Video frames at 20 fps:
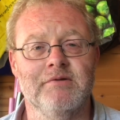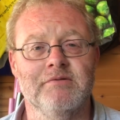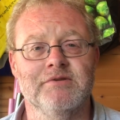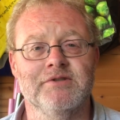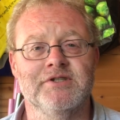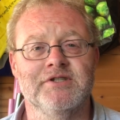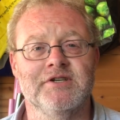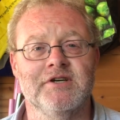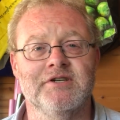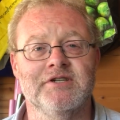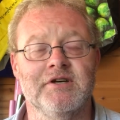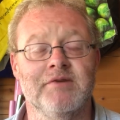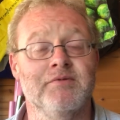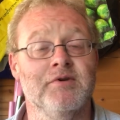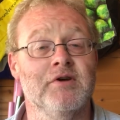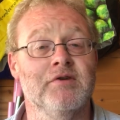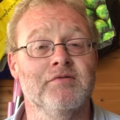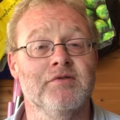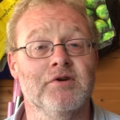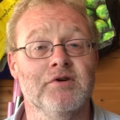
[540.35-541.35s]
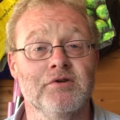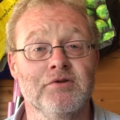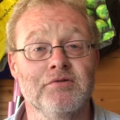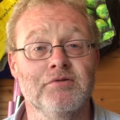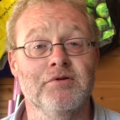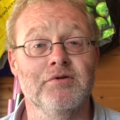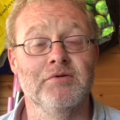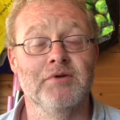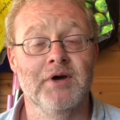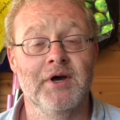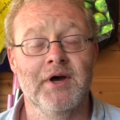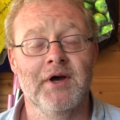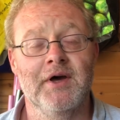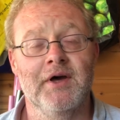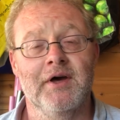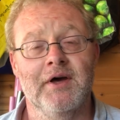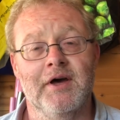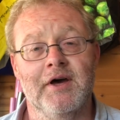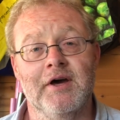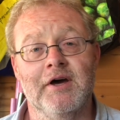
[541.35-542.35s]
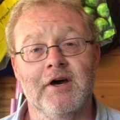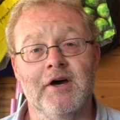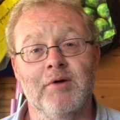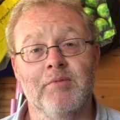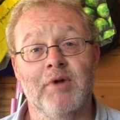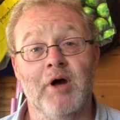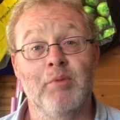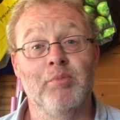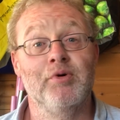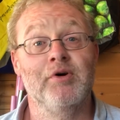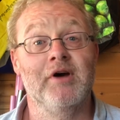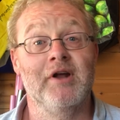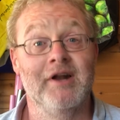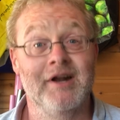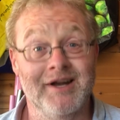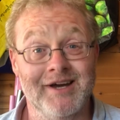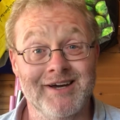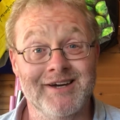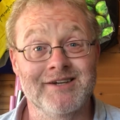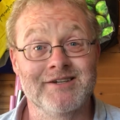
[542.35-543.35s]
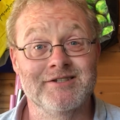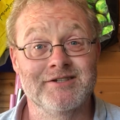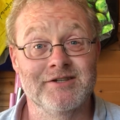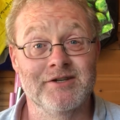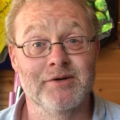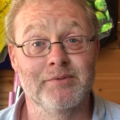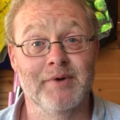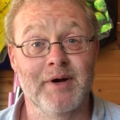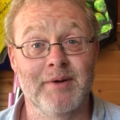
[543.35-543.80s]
He was something of a guru. I'll put a link to the